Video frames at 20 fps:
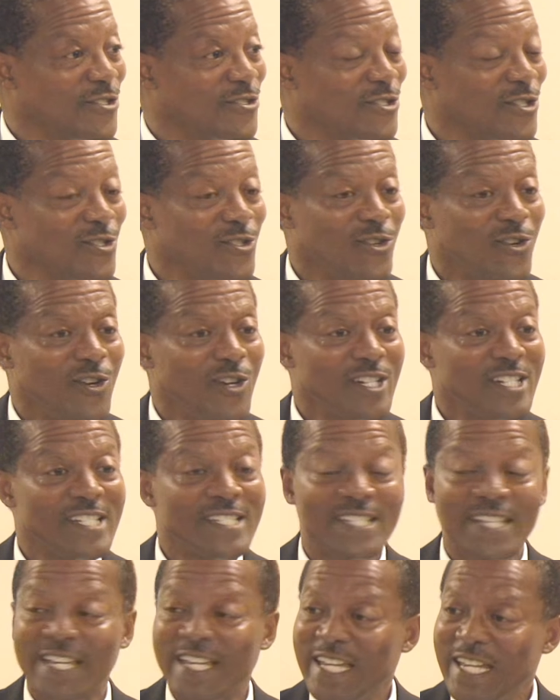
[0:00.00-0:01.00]
the Lord
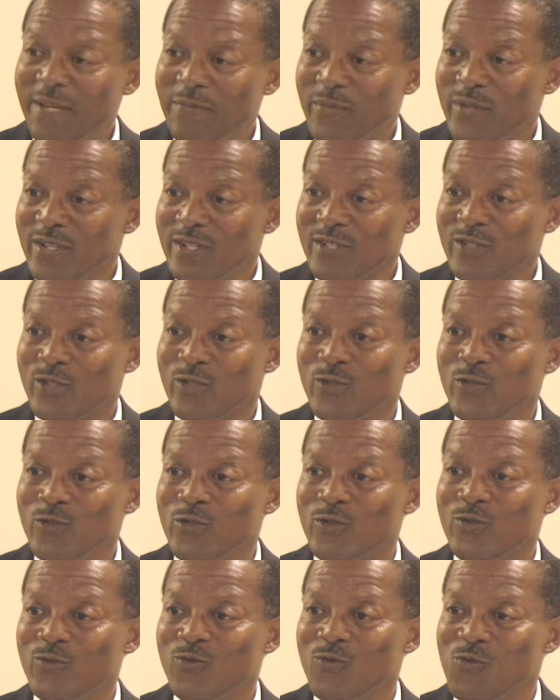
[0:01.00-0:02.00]
is able to
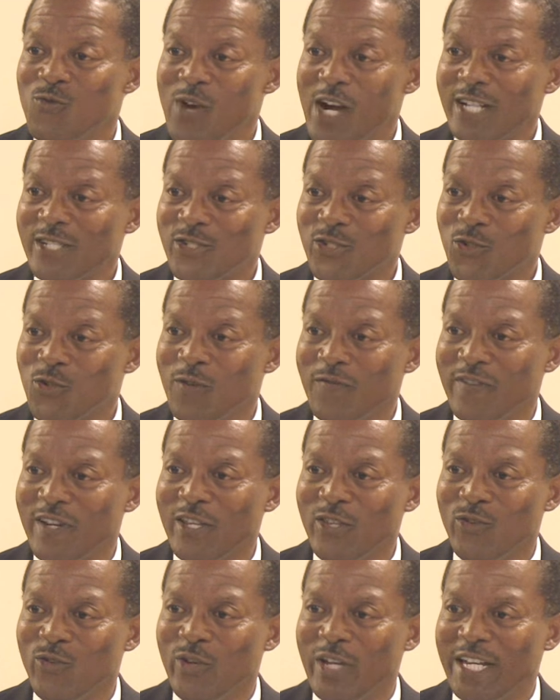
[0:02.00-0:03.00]
watch over
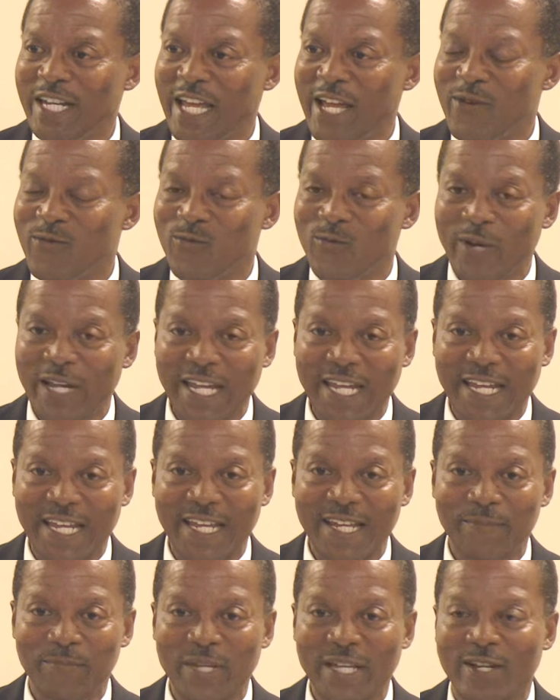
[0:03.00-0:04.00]
you in a
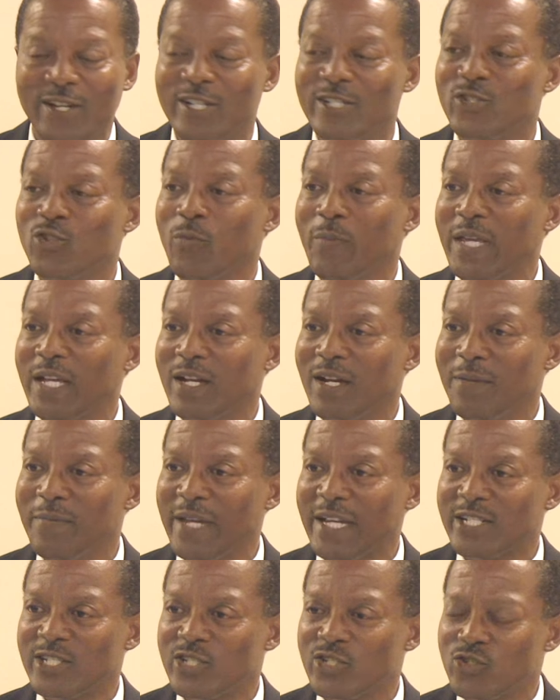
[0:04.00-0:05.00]
way because you become
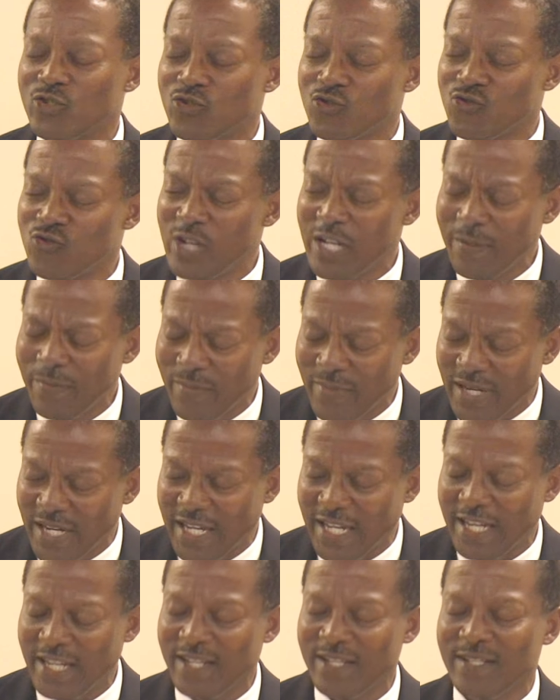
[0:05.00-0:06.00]

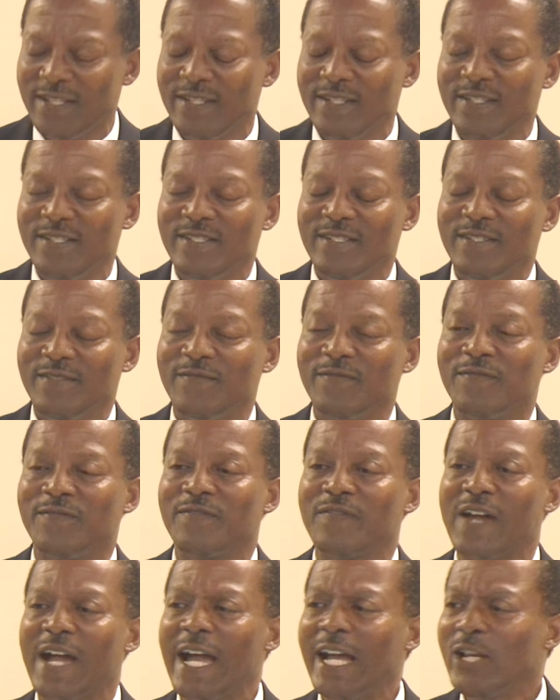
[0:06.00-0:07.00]
extremely
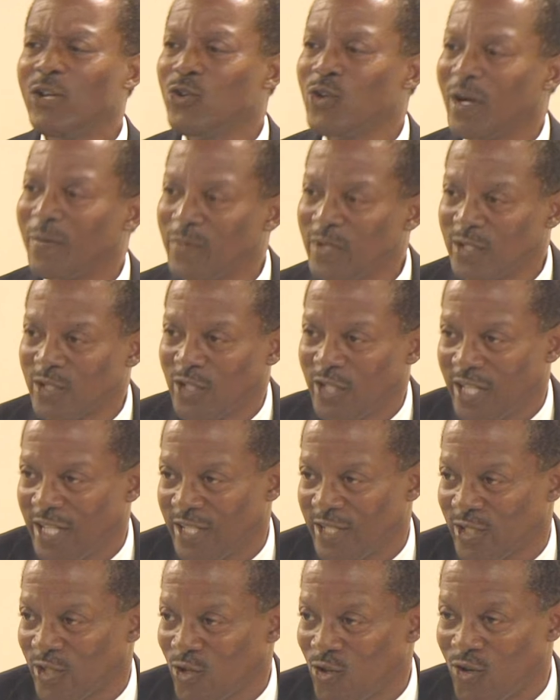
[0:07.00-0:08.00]
valuable to
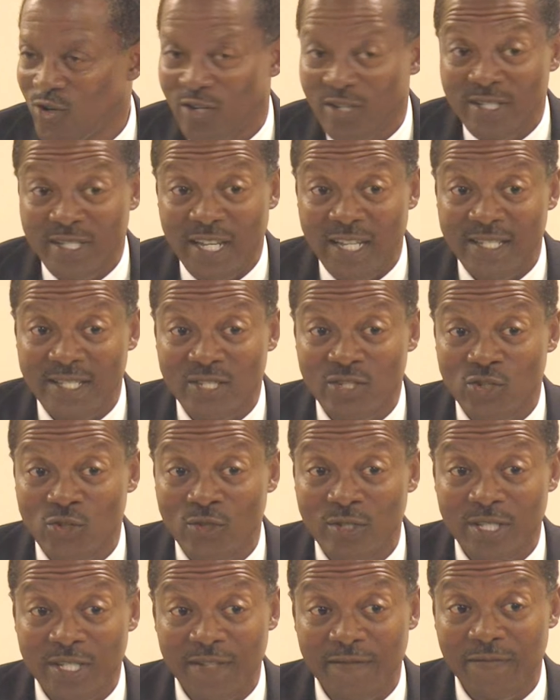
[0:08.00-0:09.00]
his cause, as
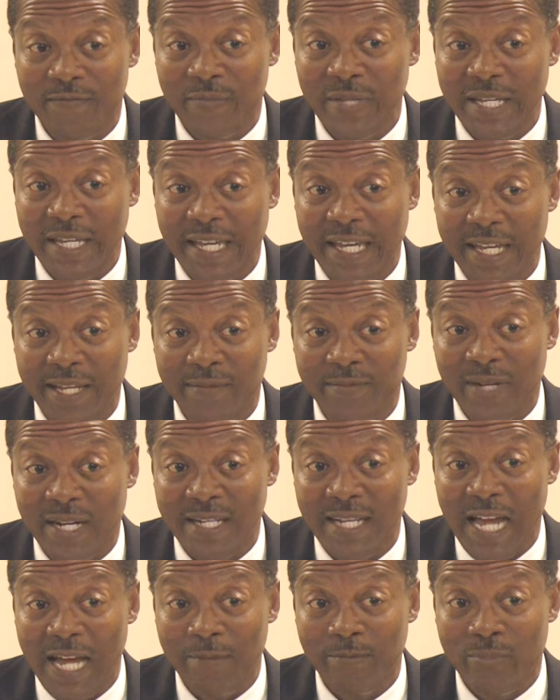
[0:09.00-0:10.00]
Joseph became
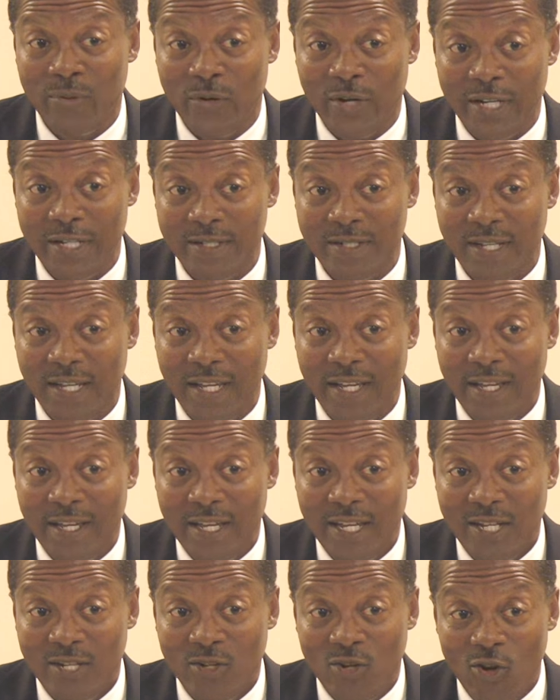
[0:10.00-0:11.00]
at that point.
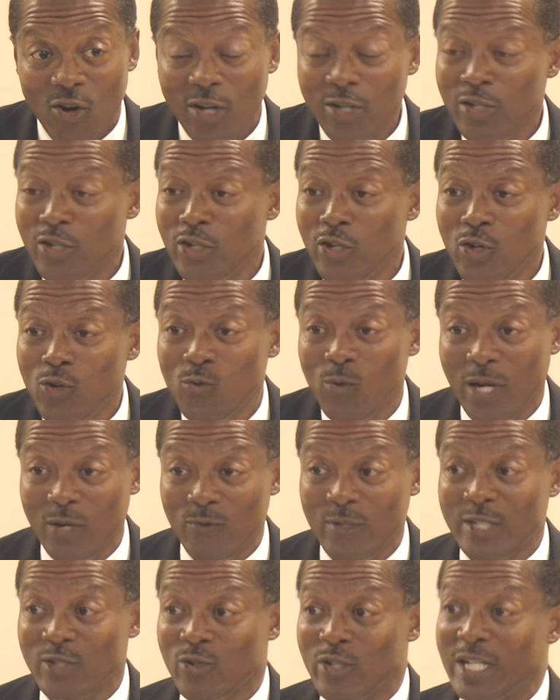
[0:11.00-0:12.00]
God knew what
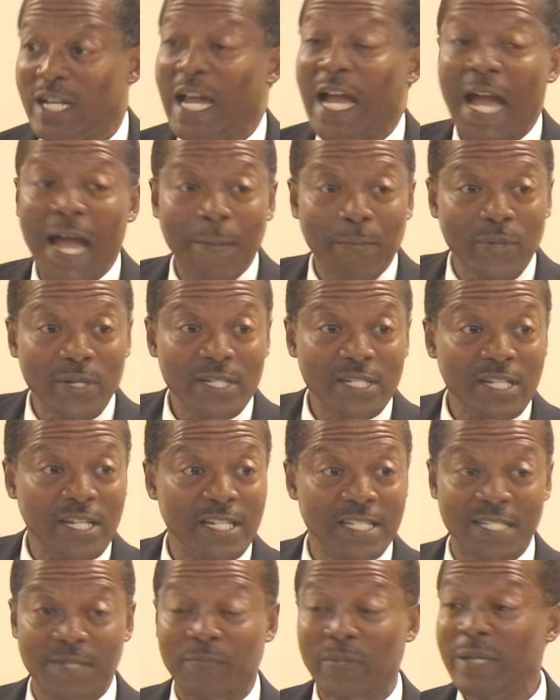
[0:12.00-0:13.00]
was going to happen to
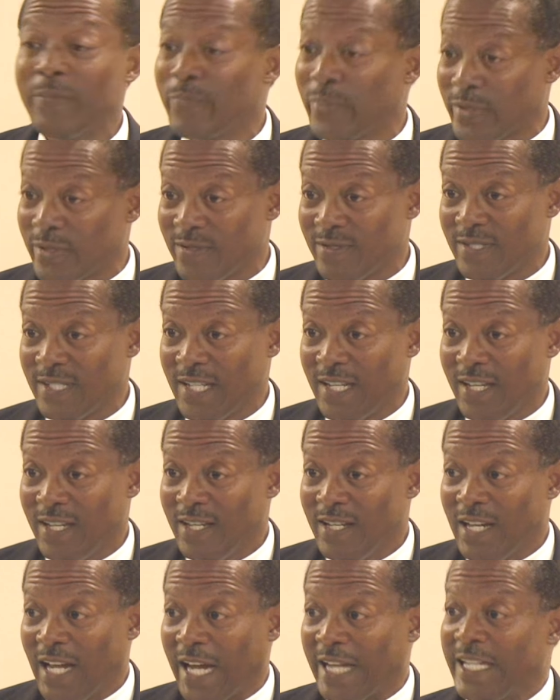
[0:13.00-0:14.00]
his people,
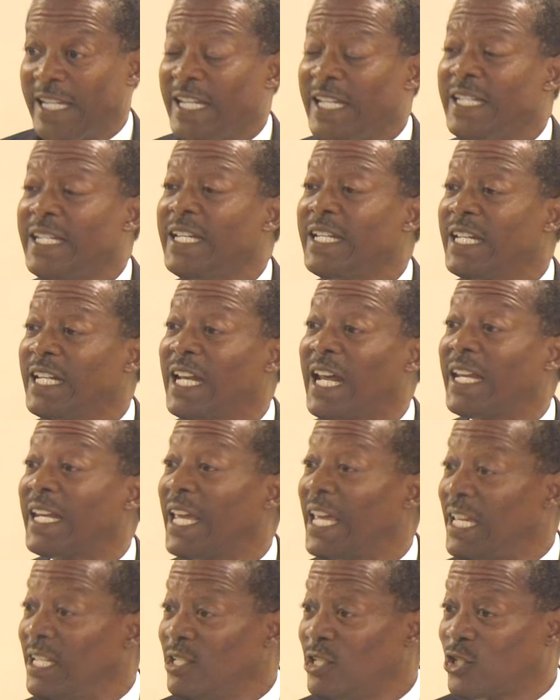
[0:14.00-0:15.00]
and he needed an
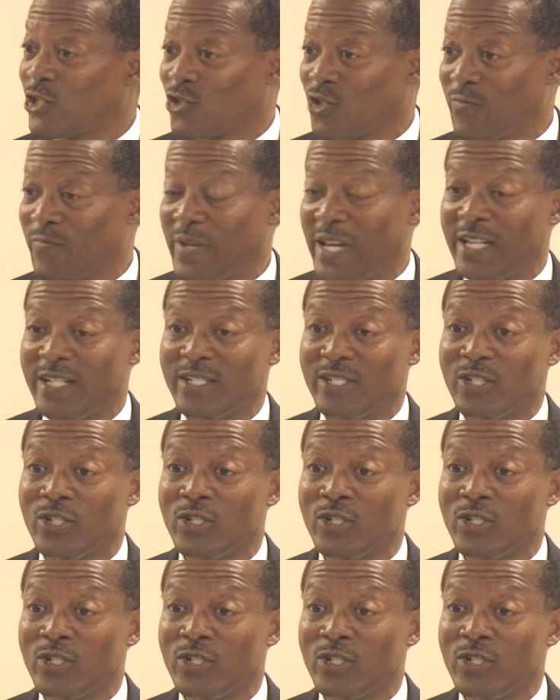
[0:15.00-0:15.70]
instrument